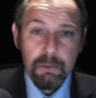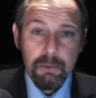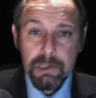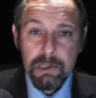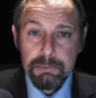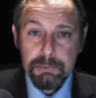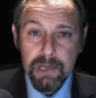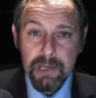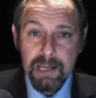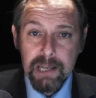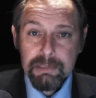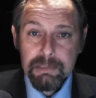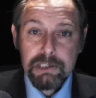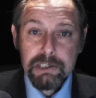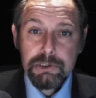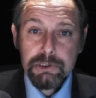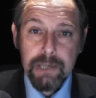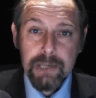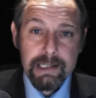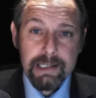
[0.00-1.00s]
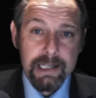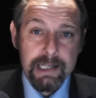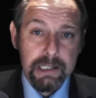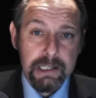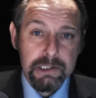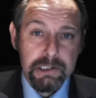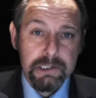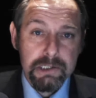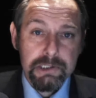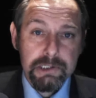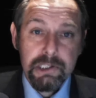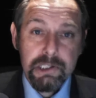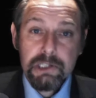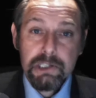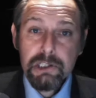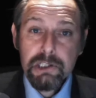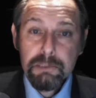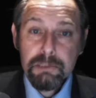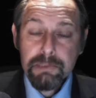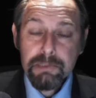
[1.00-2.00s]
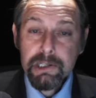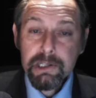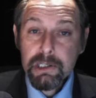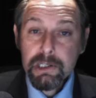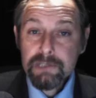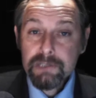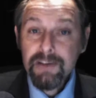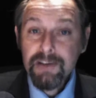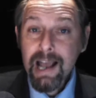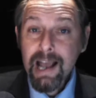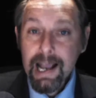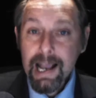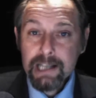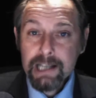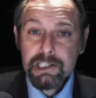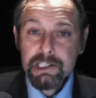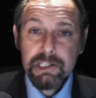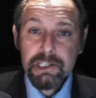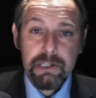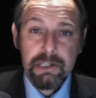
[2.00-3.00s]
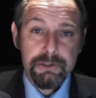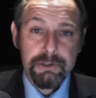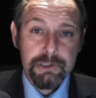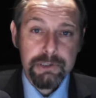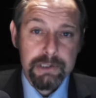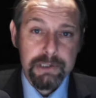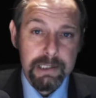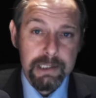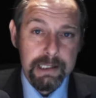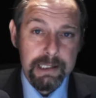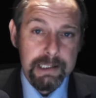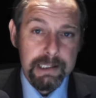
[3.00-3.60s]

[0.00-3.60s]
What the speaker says: which prohibits trading in goods that could be used for execution.